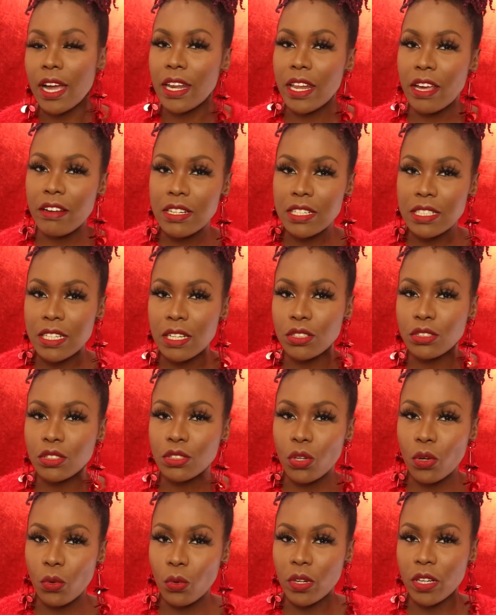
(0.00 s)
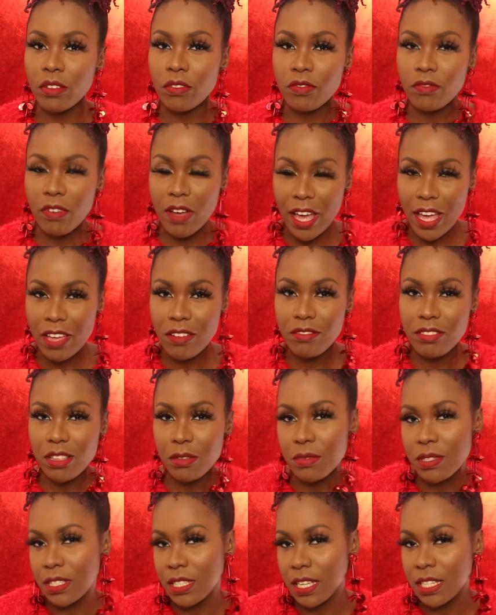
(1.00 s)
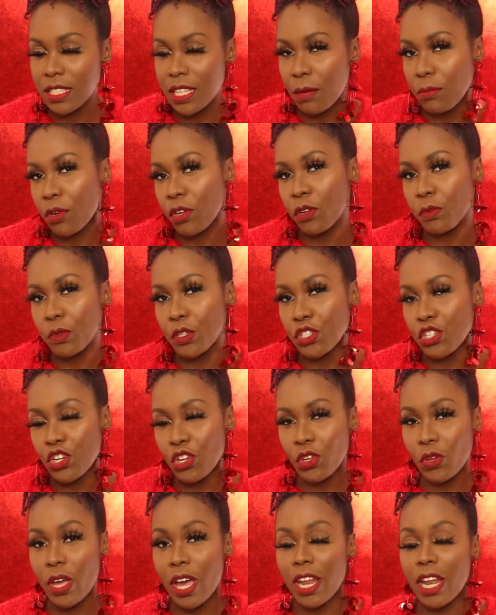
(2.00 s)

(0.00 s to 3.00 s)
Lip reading: I narrowed it down to only 5 lipsticks that I'm going to be showing you,